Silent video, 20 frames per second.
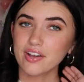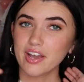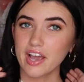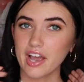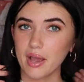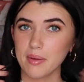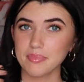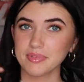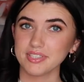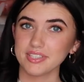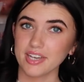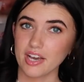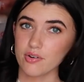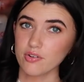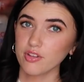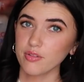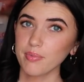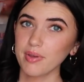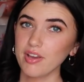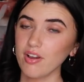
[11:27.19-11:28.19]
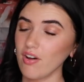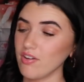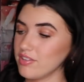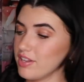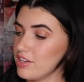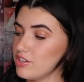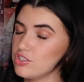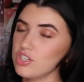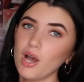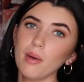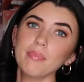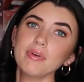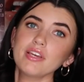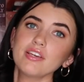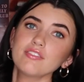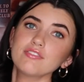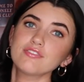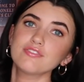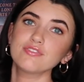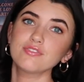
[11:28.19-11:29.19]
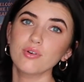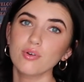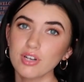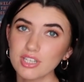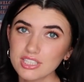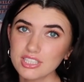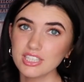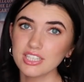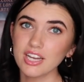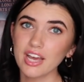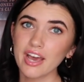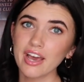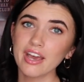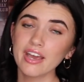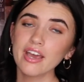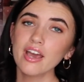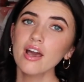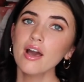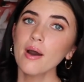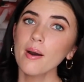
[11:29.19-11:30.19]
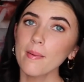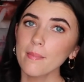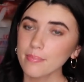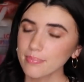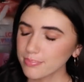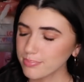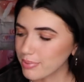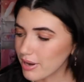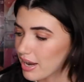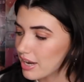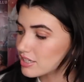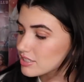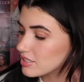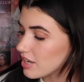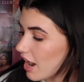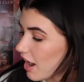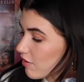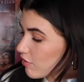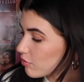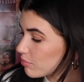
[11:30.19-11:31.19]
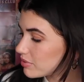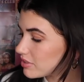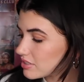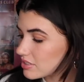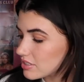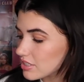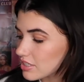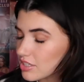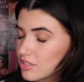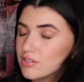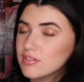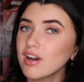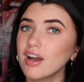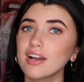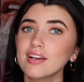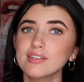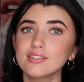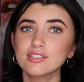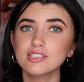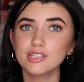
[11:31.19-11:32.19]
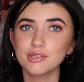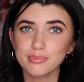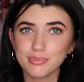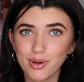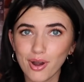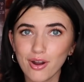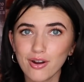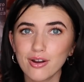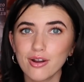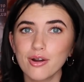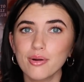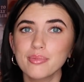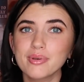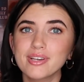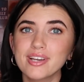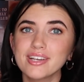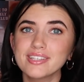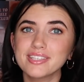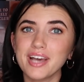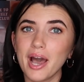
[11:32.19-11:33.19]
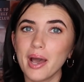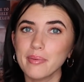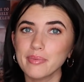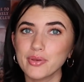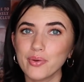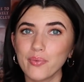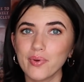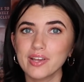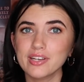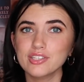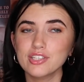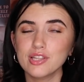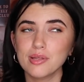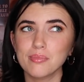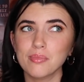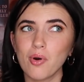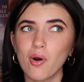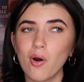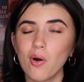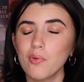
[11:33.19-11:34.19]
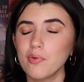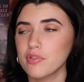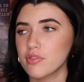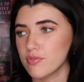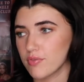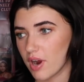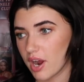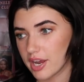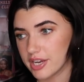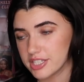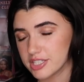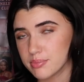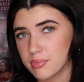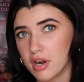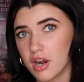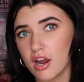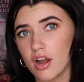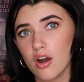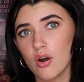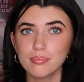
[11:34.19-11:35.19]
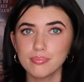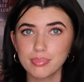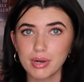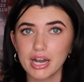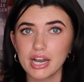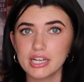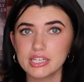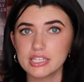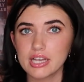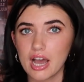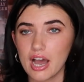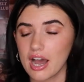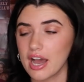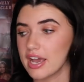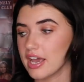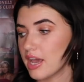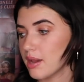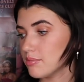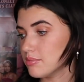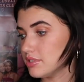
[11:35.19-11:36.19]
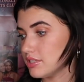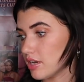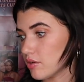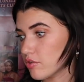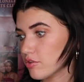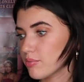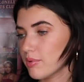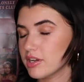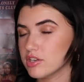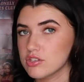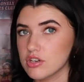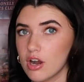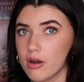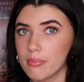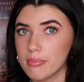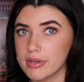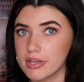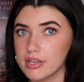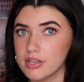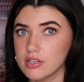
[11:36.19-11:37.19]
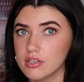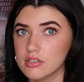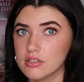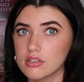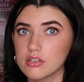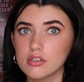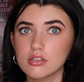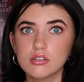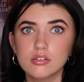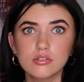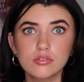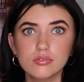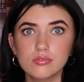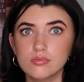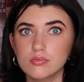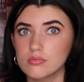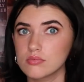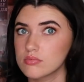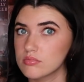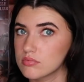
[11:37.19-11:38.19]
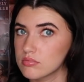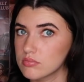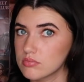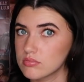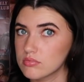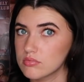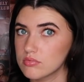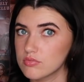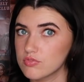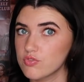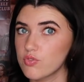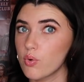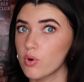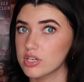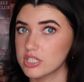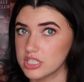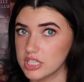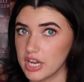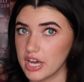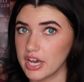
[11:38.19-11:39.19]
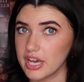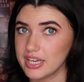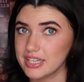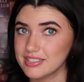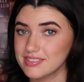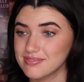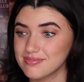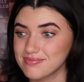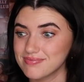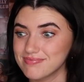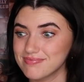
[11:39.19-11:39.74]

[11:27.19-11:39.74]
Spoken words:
Okay, I'm done with my online shopping for today, but I will be seeing you guys tomorrow because I'm going to the mall with Ryan tomorrow, but I am done with my shopping for today.